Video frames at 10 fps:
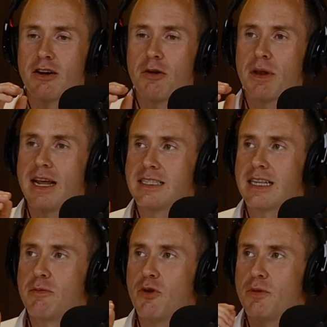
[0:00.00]
that are in place at
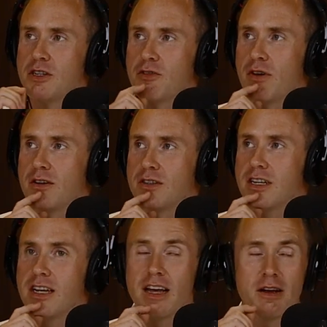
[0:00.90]
the moment around,
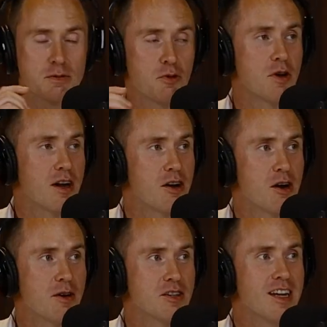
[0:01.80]
I spoke earlier
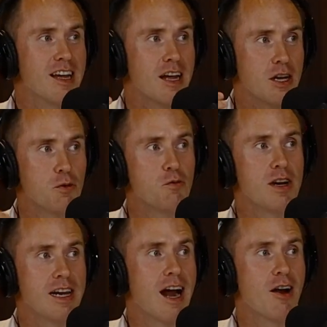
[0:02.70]
about, you
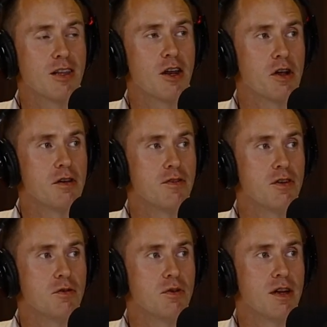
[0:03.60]
really are in the lucky
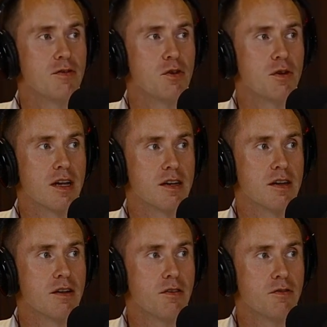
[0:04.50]
few if you
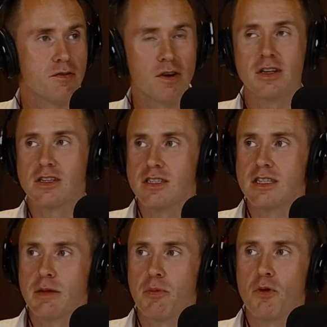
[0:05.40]
can fund
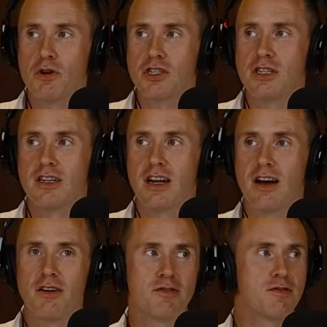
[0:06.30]
the portion
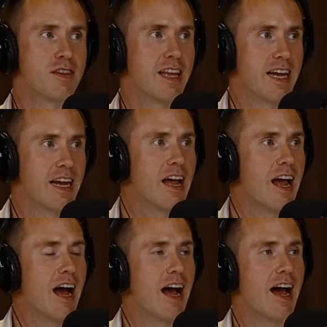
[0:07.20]
of the
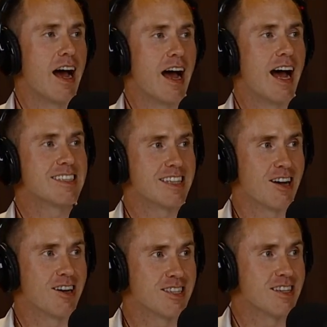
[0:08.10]
asset
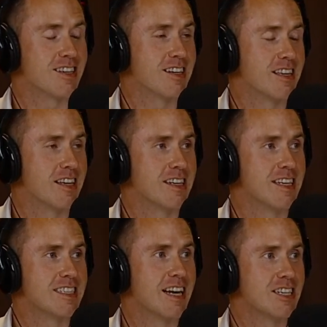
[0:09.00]
cost that it
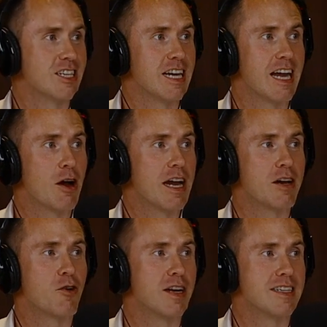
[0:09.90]
is to actually
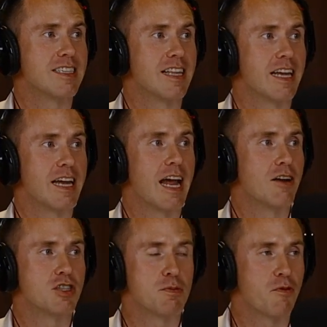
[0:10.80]
increase the
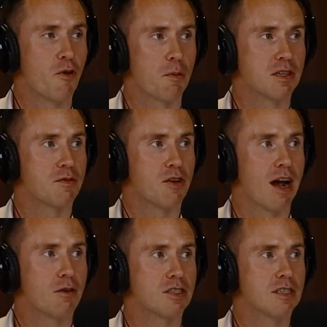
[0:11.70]
energy performance of your
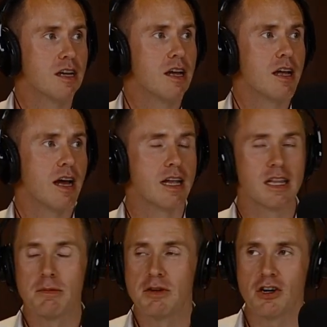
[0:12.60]
house.
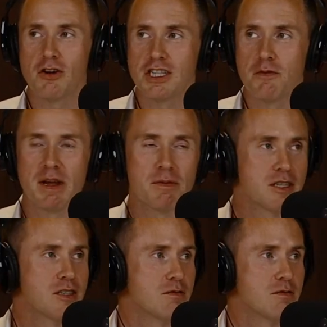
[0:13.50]
The majority of people